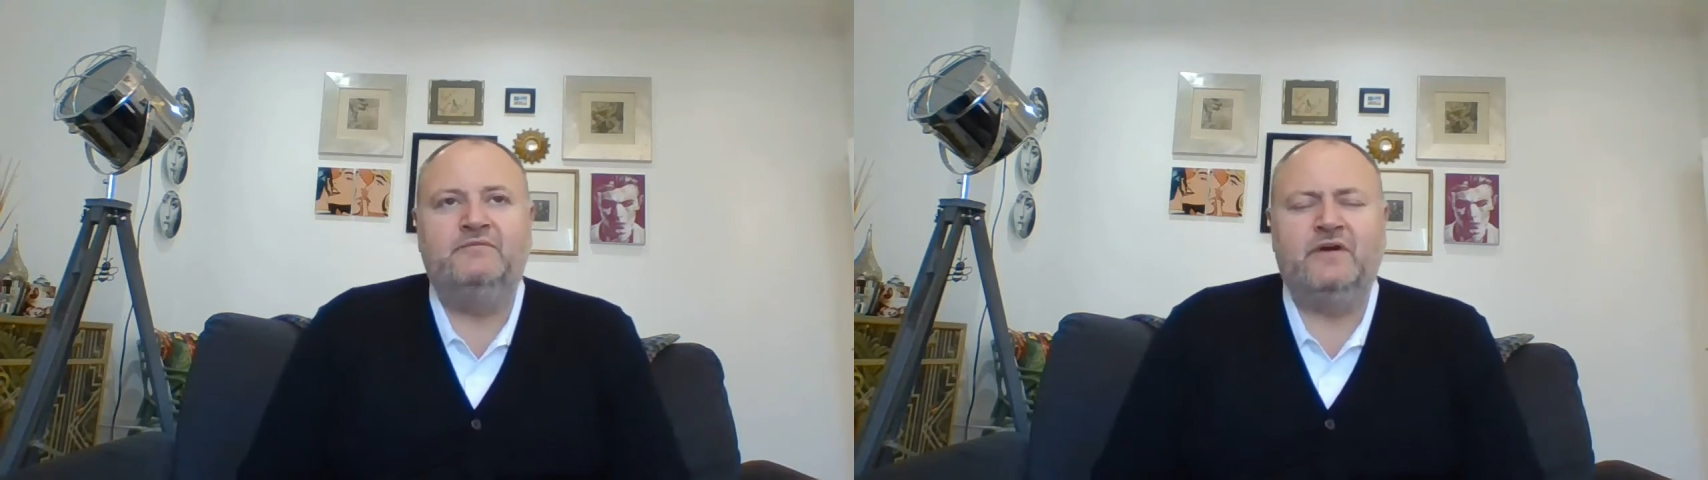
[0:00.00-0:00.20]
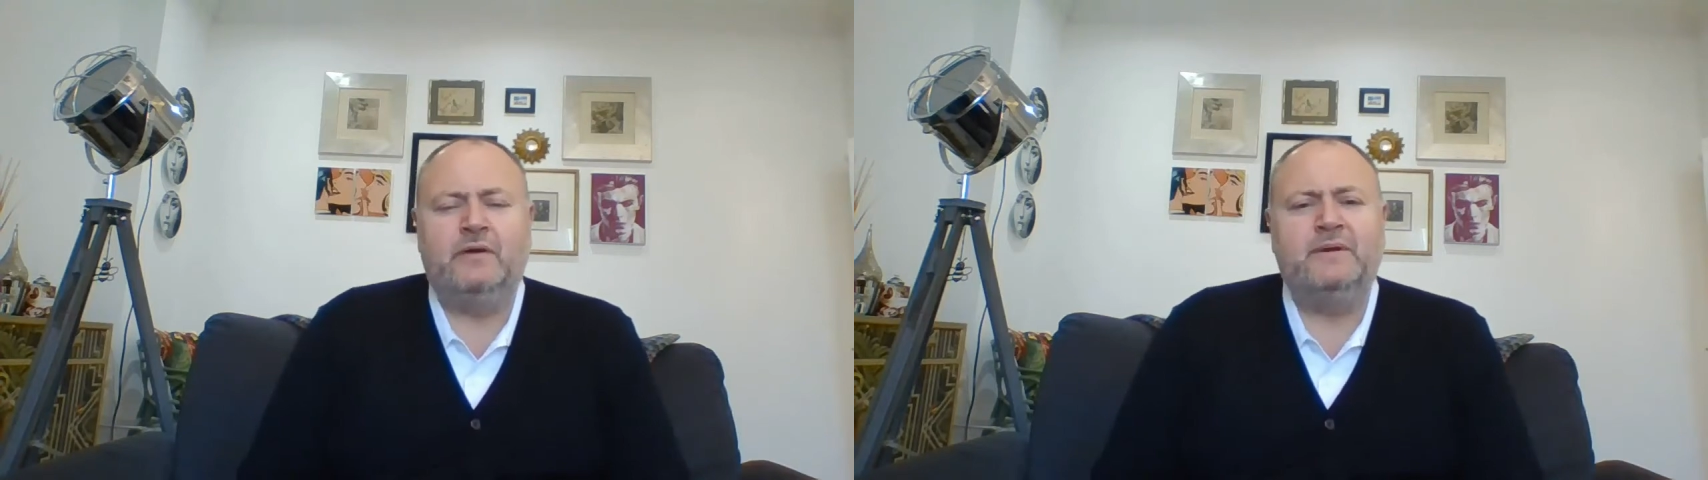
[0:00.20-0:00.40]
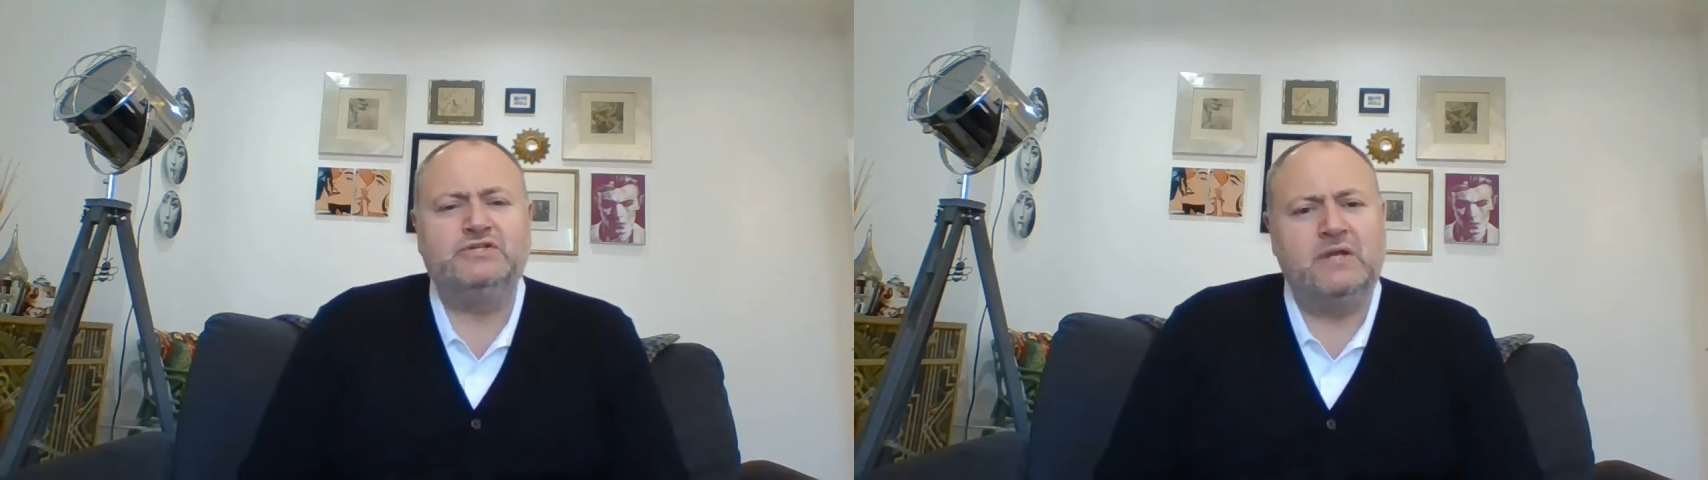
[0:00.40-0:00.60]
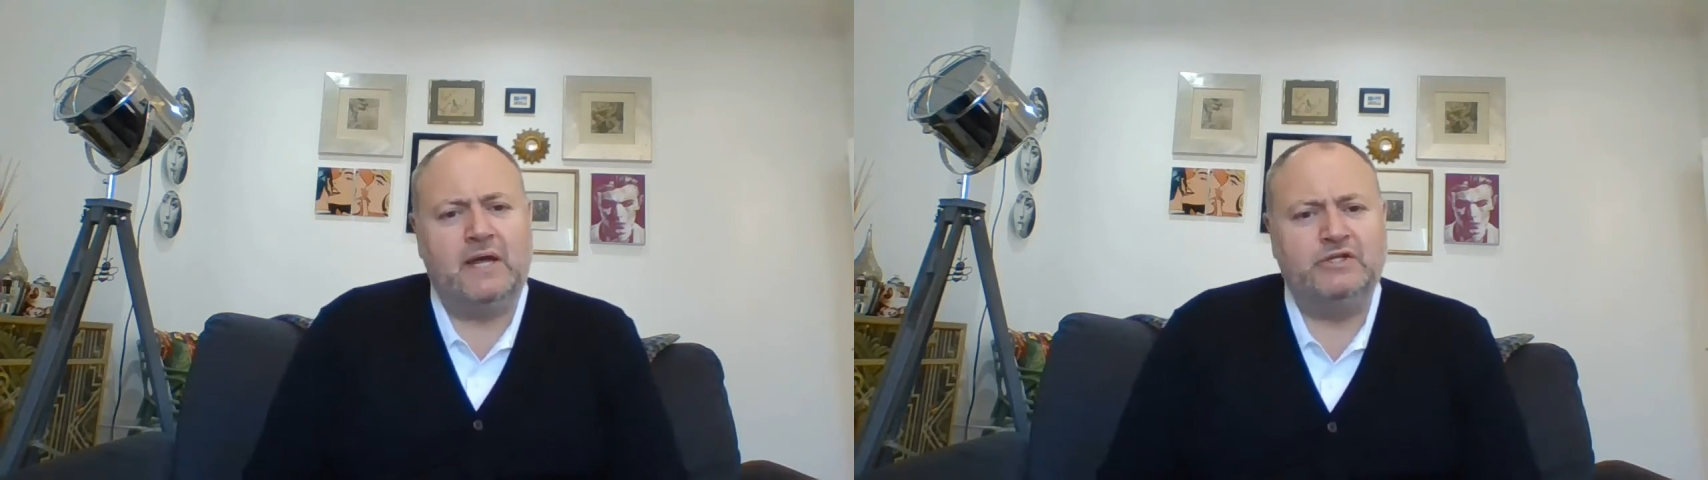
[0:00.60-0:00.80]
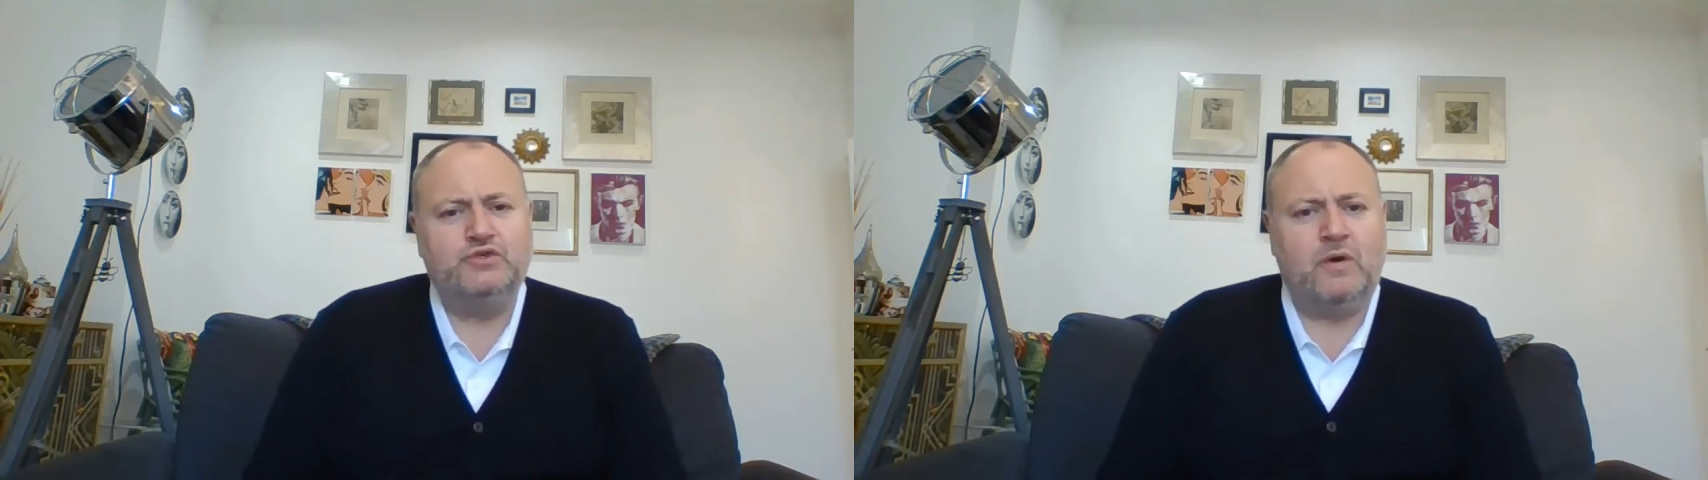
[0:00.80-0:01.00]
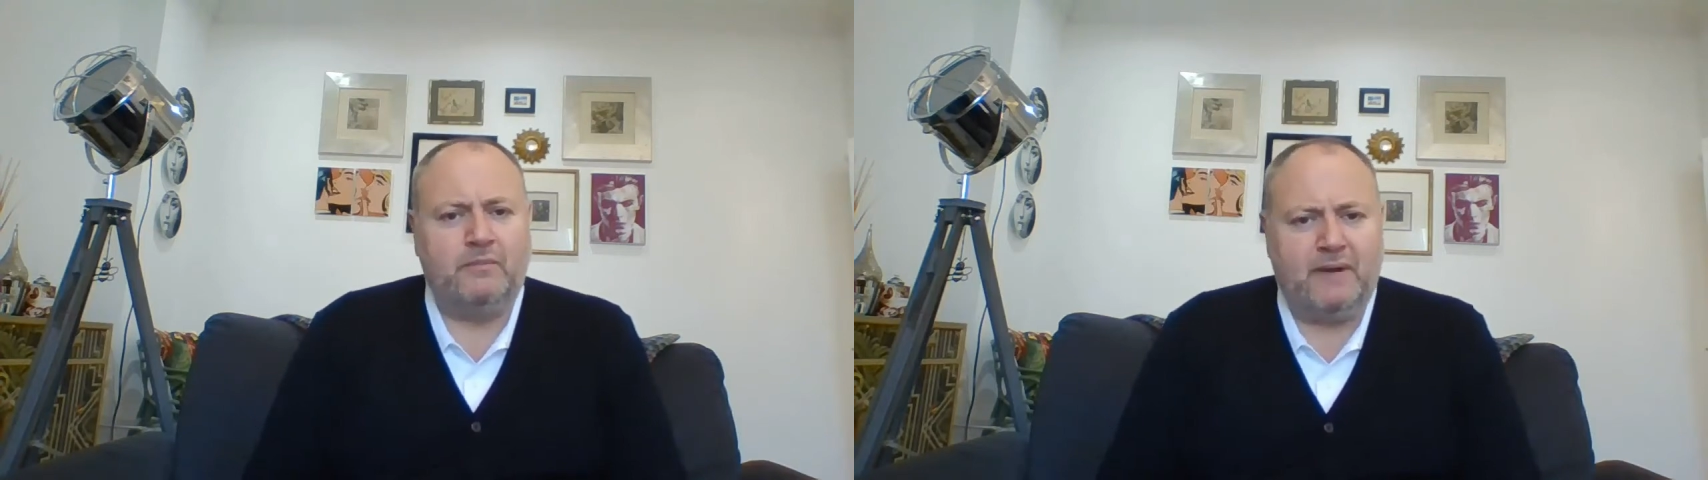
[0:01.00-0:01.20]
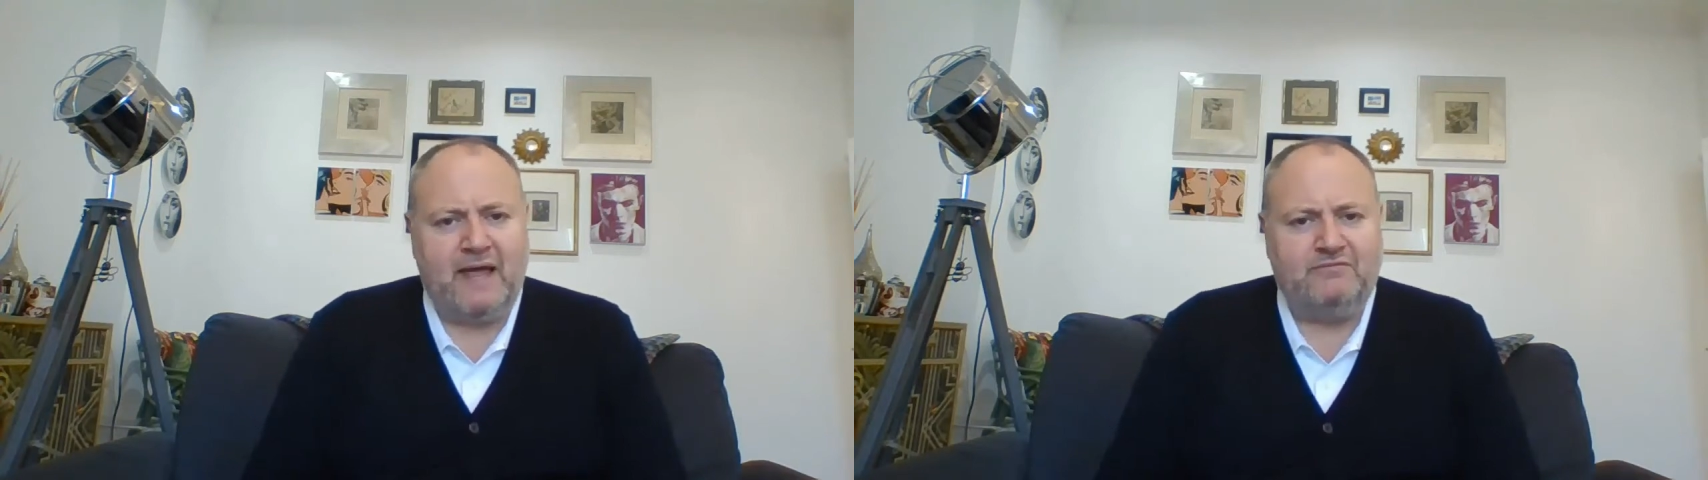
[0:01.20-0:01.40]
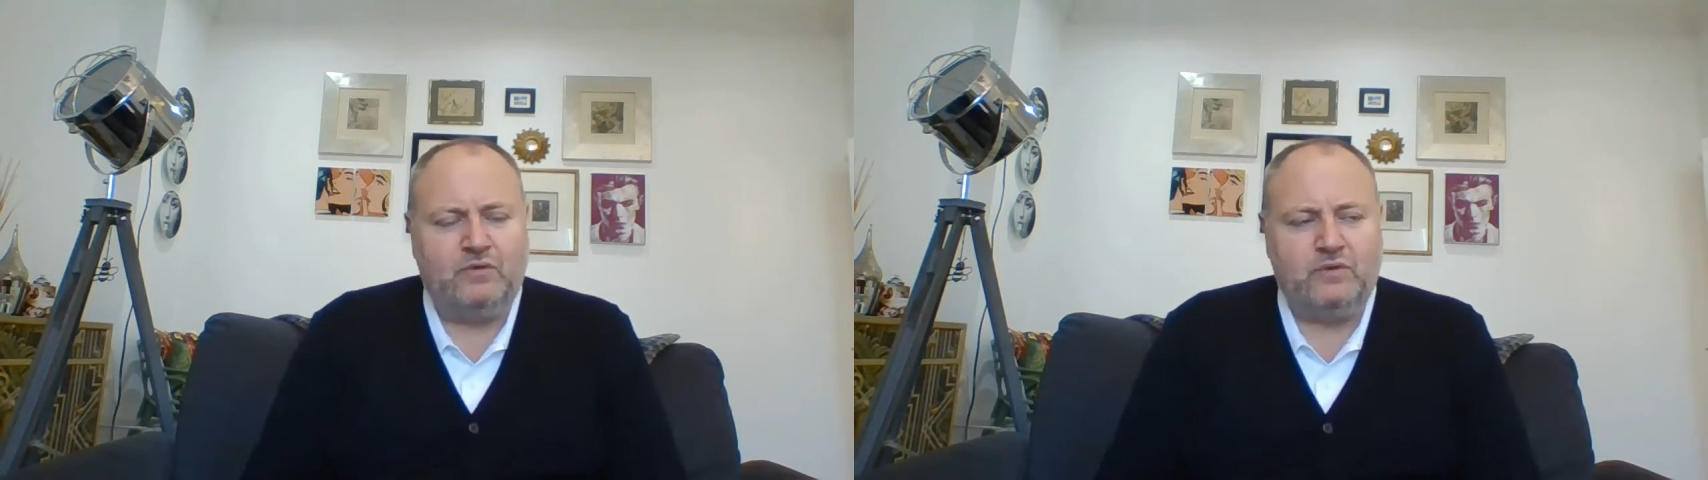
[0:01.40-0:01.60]
Very much aligned to our
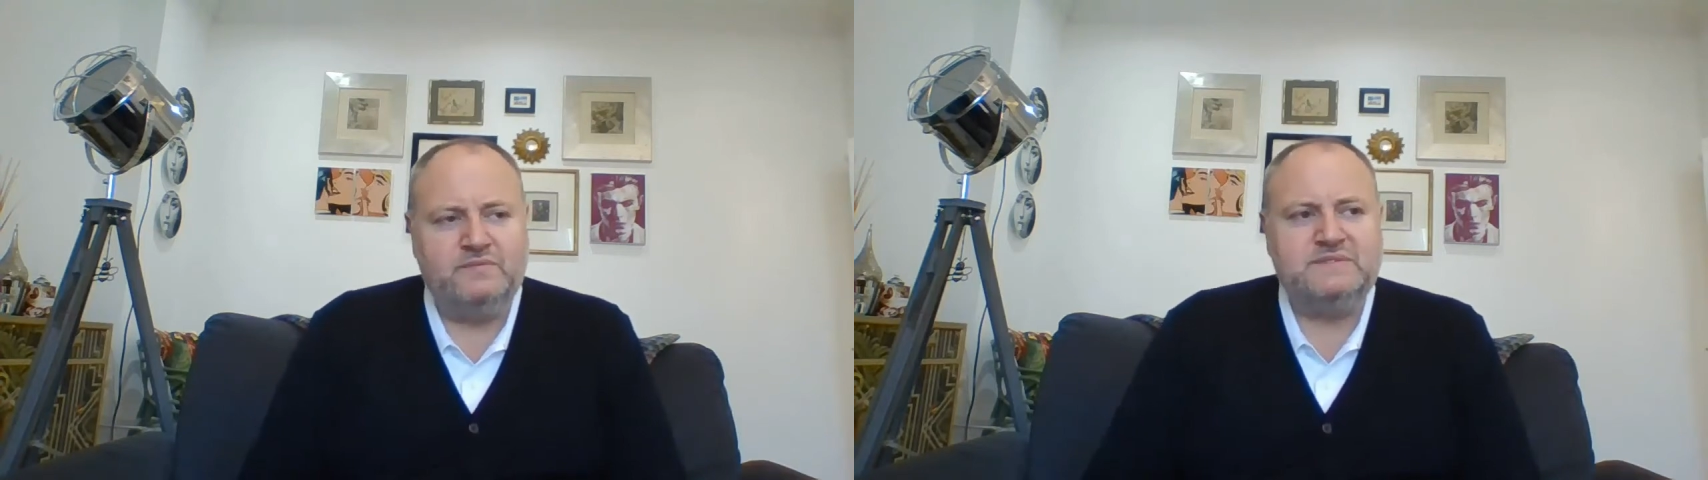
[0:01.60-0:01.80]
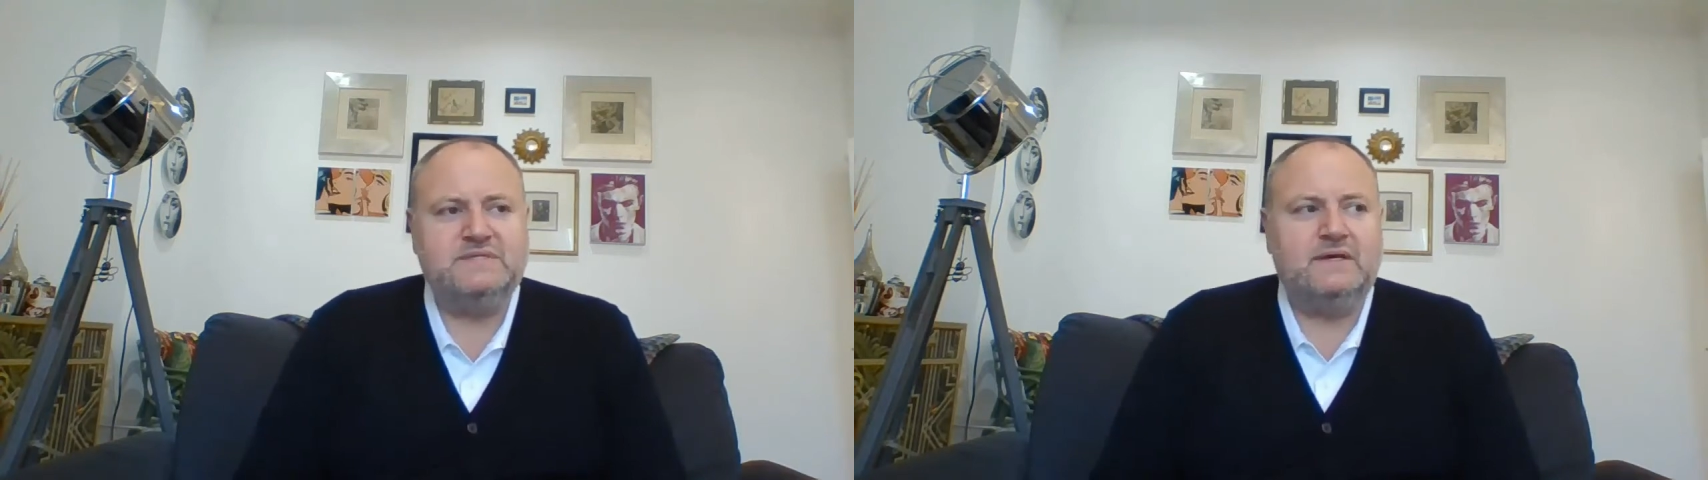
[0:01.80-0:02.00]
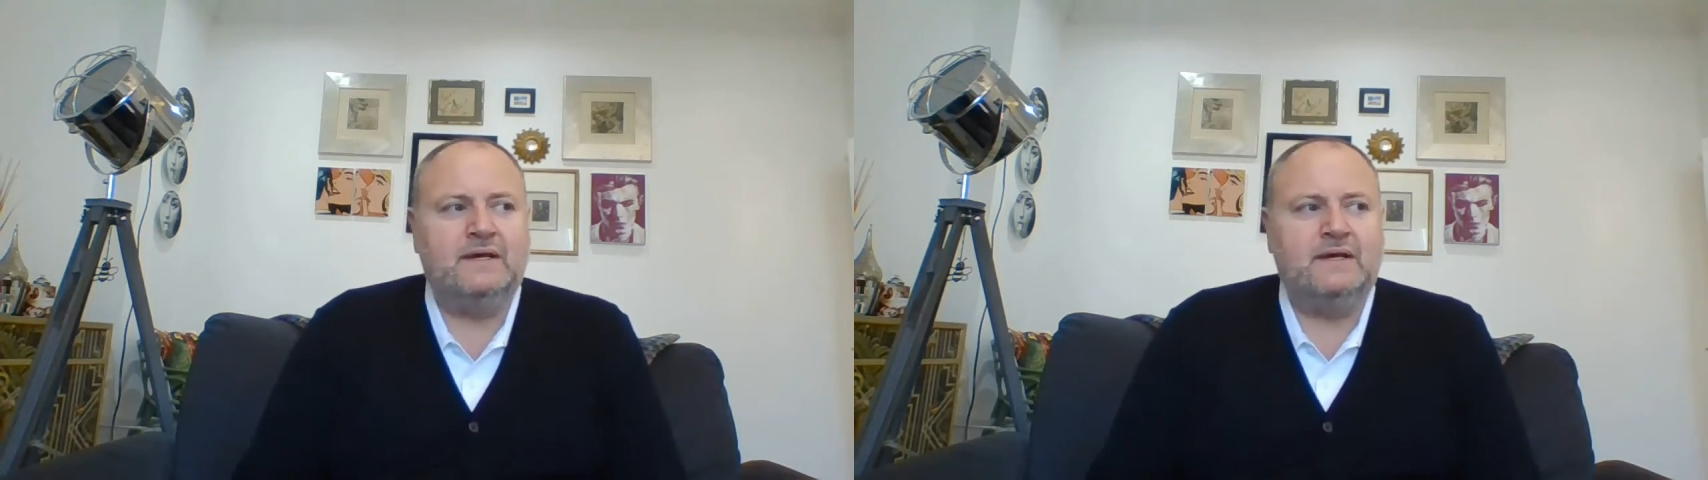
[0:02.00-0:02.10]
platforms,